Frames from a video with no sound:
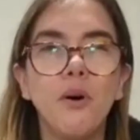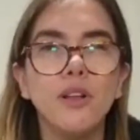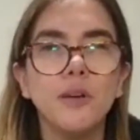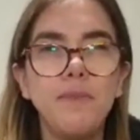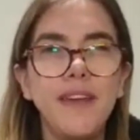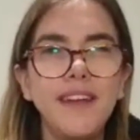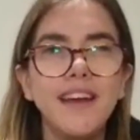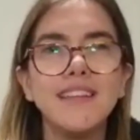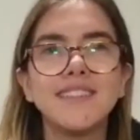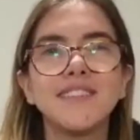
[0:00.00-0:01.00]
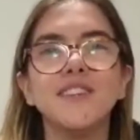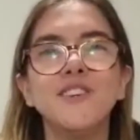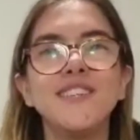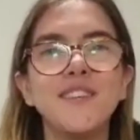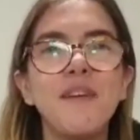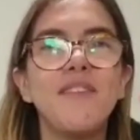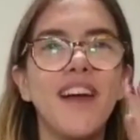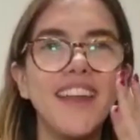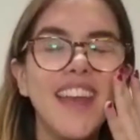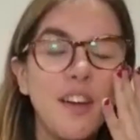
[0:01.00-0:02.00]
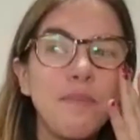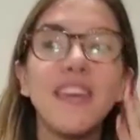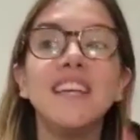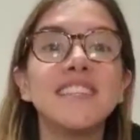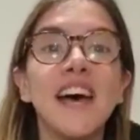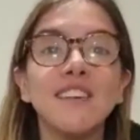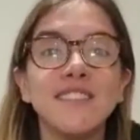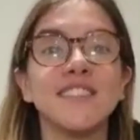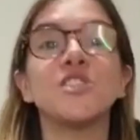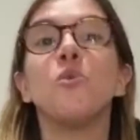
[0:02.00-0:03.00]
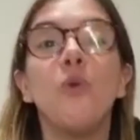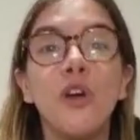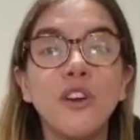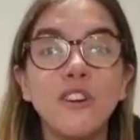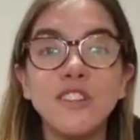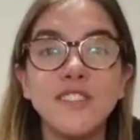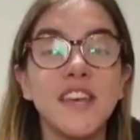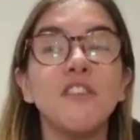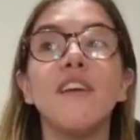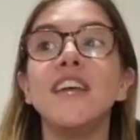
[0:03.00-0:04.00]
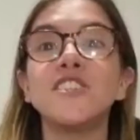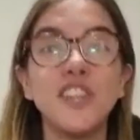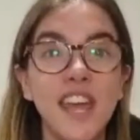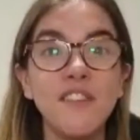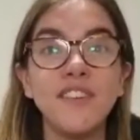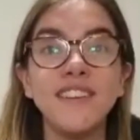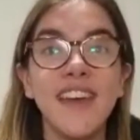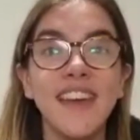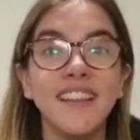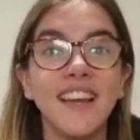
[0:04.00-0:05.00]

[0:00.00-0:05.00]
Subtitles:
Paul or Peter, it's losing me right now, but he tells us to work on your salvation every day.